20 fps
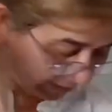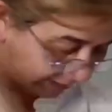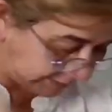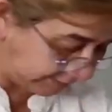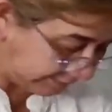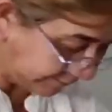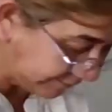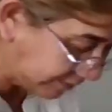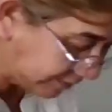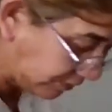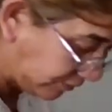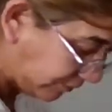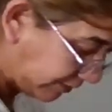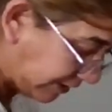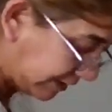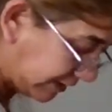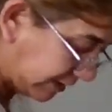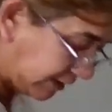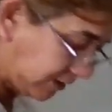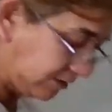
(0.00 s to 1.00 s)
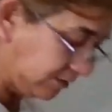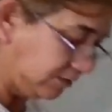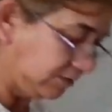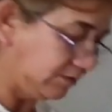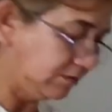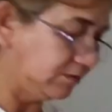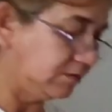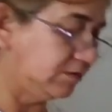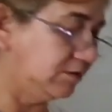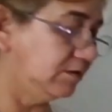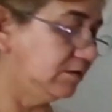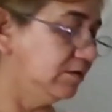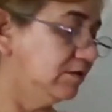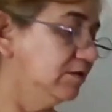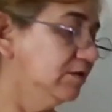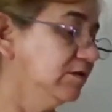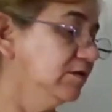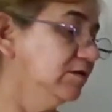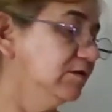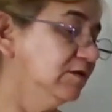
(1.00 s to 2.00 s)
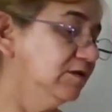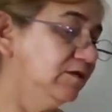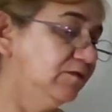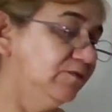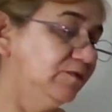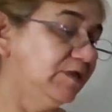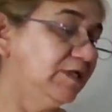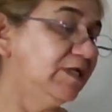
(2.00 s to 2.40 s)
I have no idea. Then we